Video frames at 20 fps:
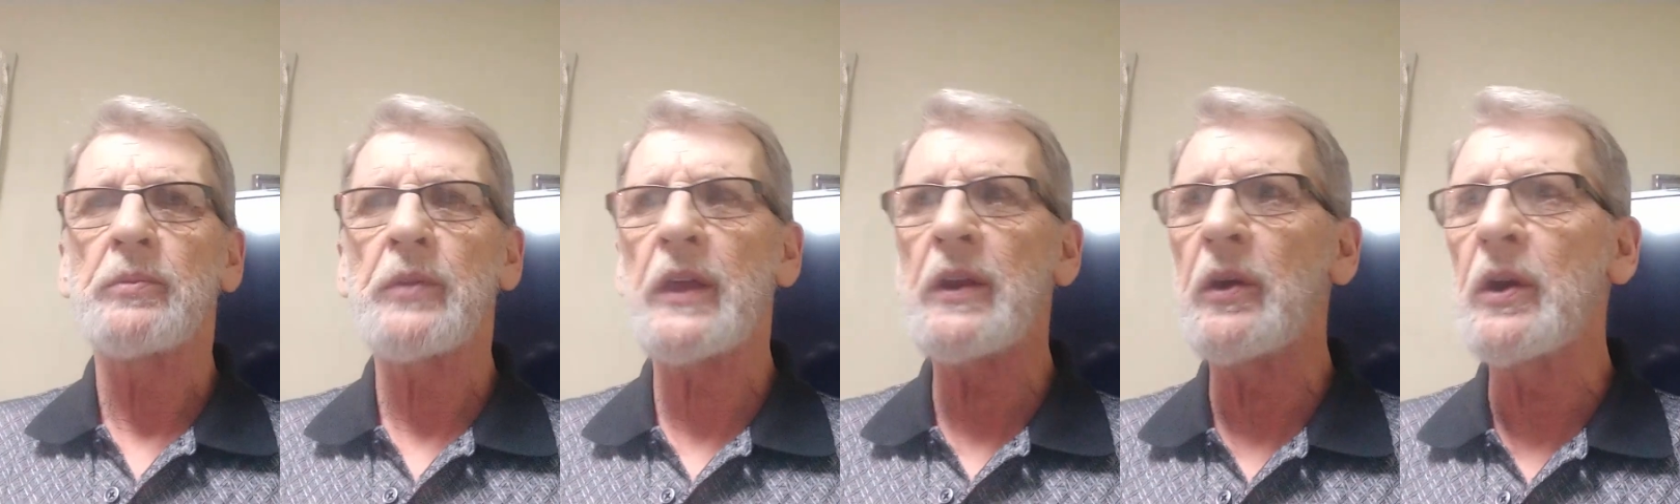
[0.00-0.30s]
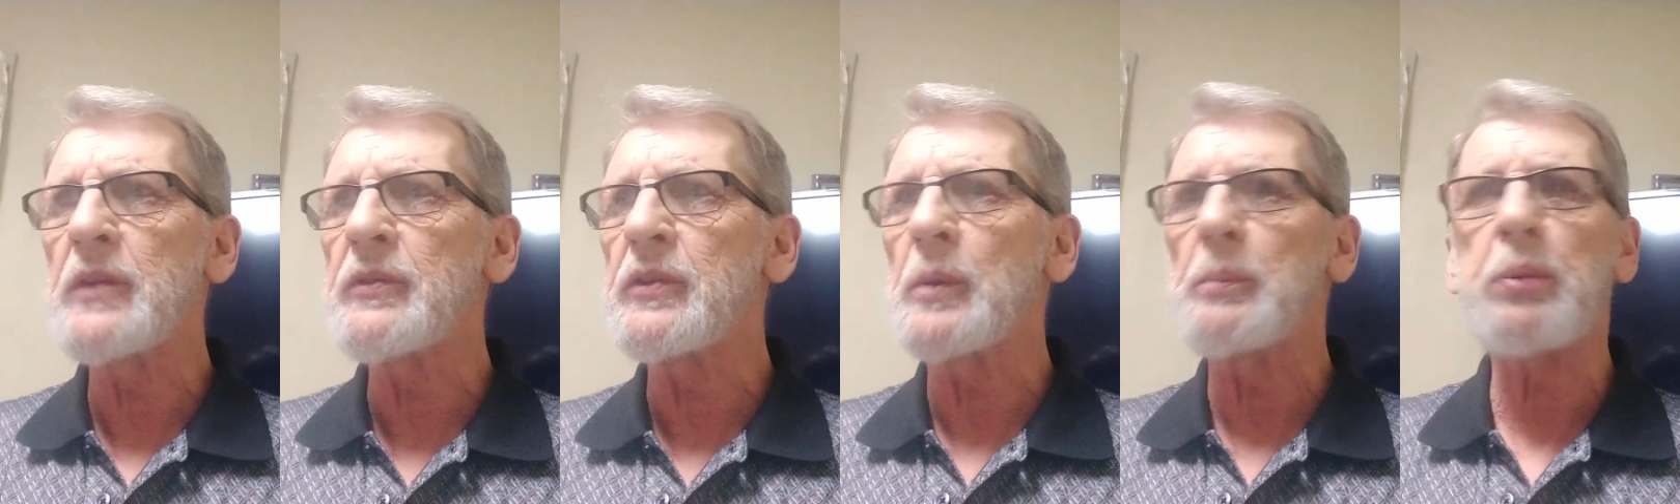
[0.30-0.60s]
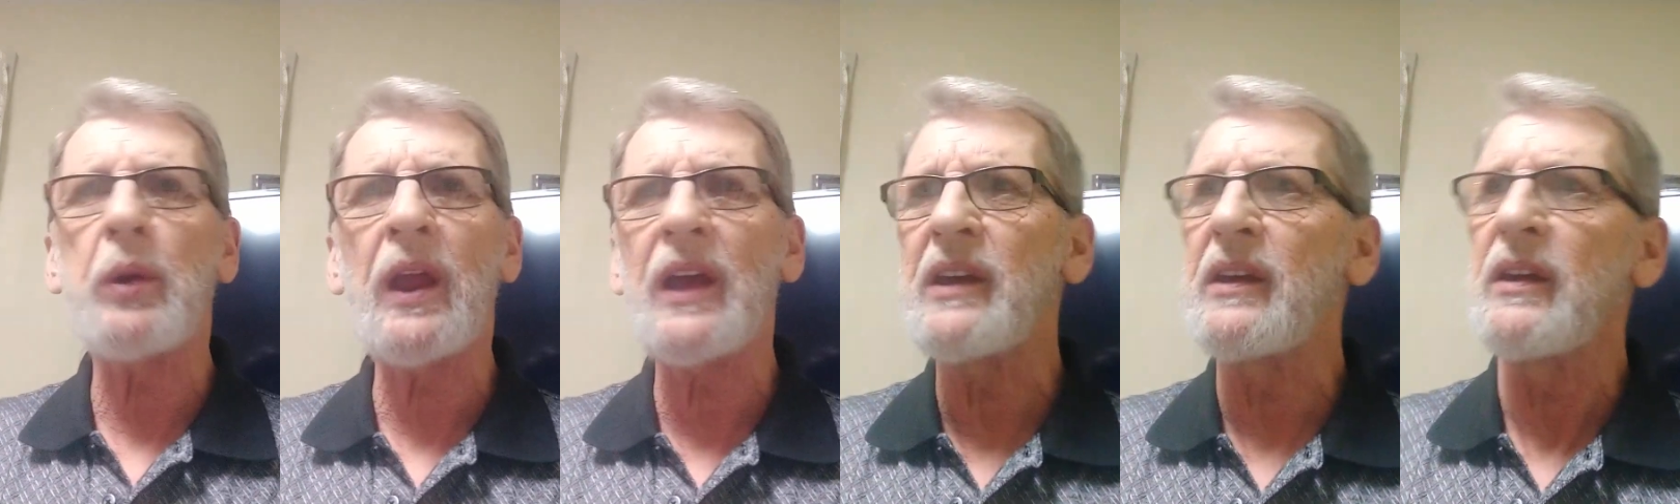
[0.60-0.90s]
They don't
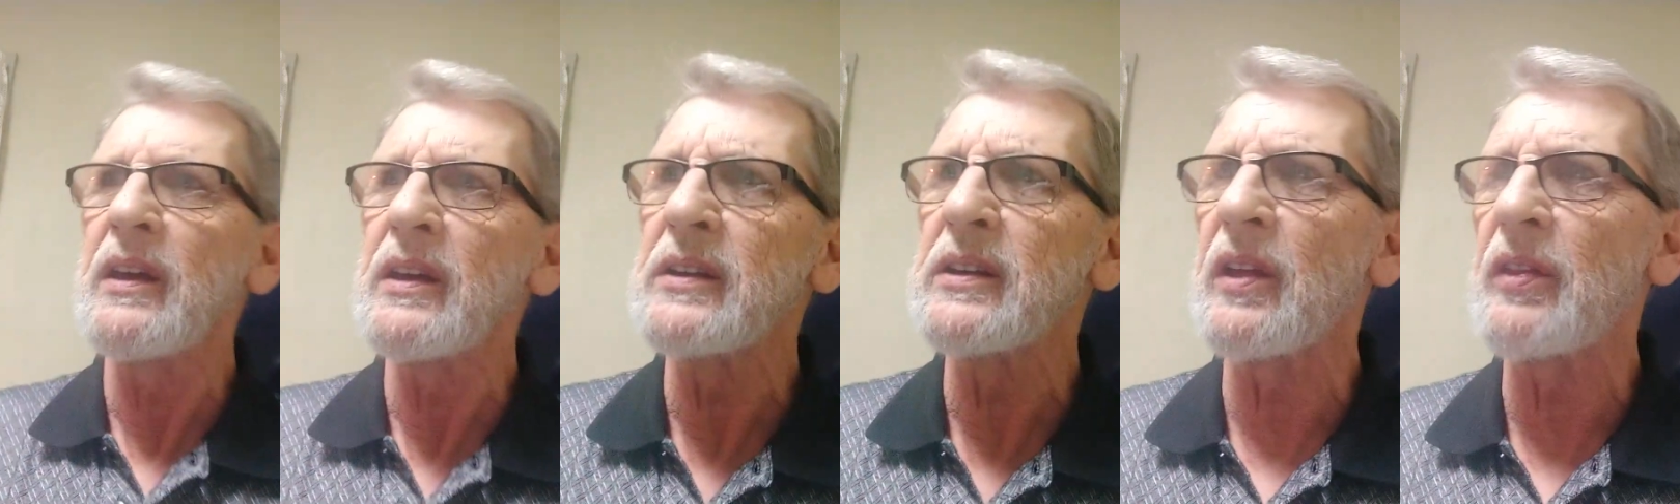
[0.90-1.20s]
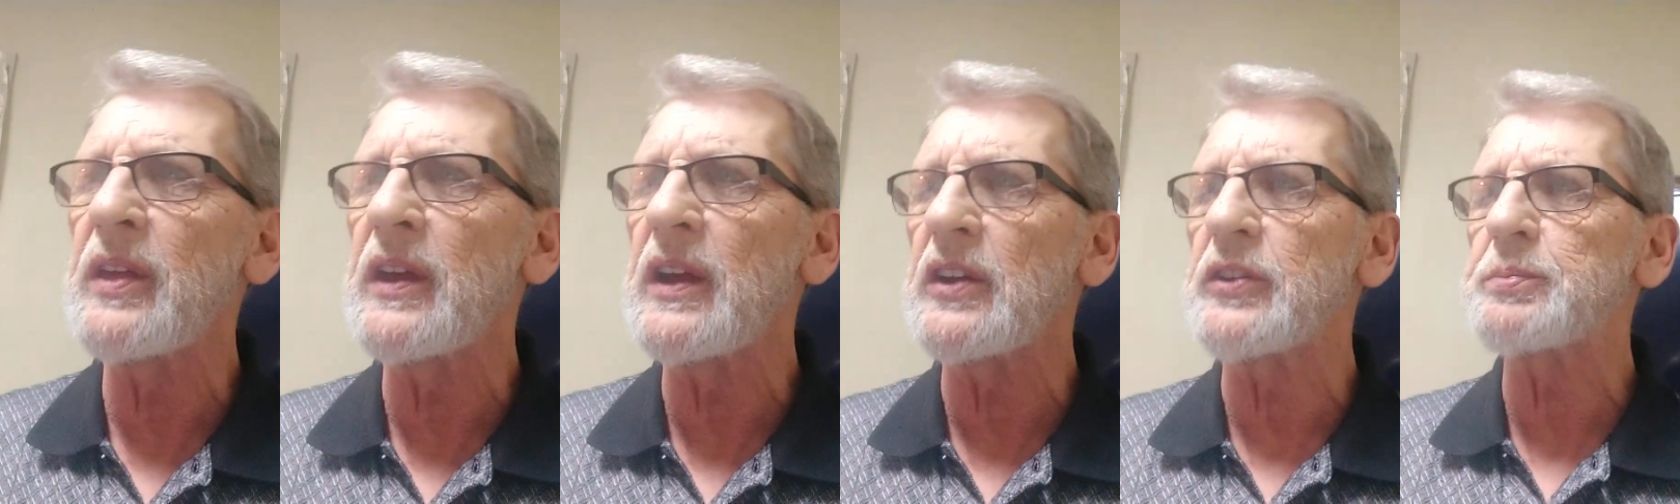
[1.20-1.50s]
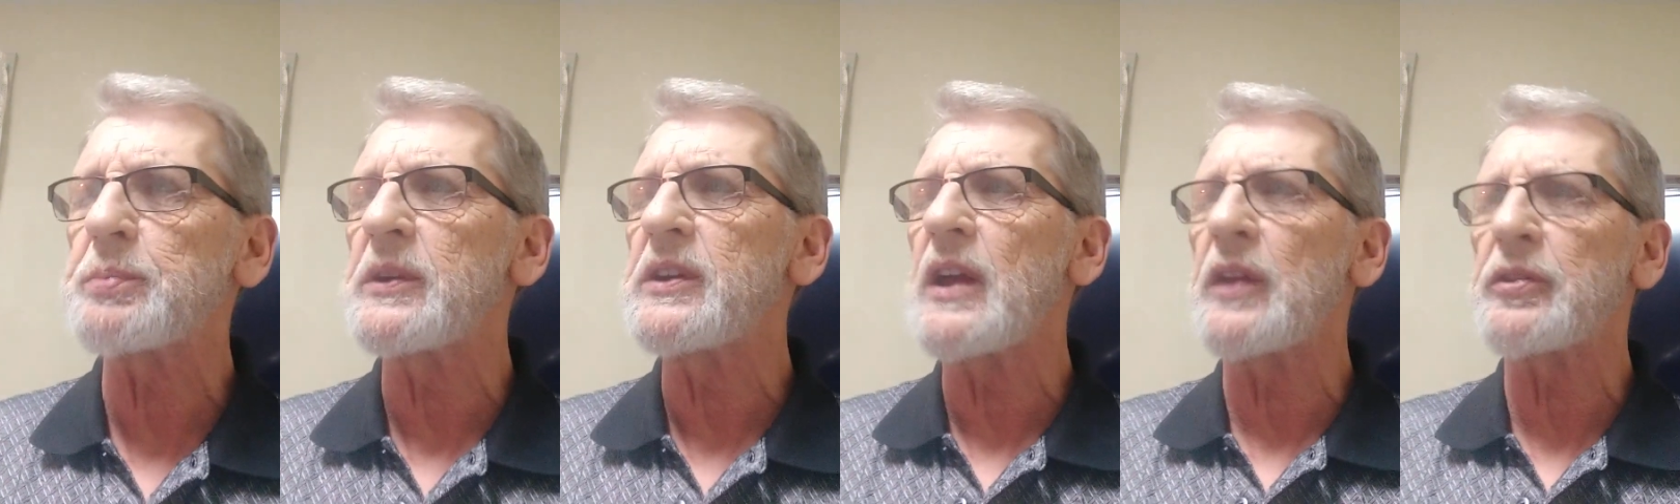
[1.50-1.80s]
even play into
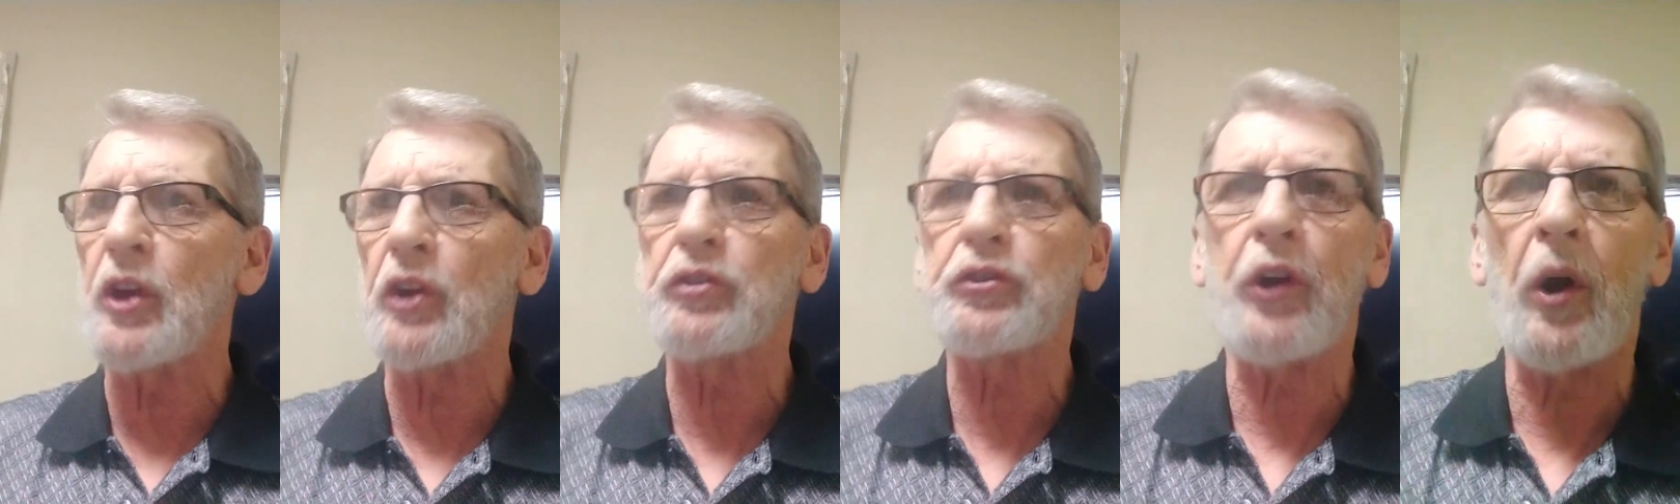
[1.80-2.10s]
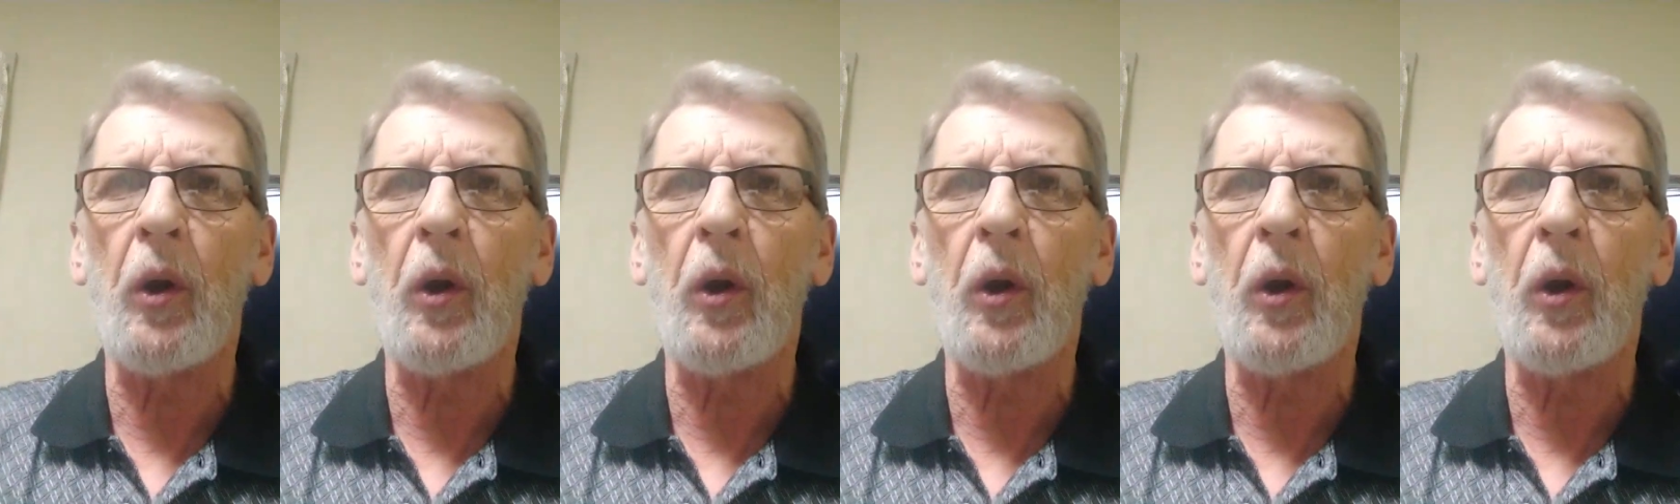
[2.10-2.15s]
this, but yet they're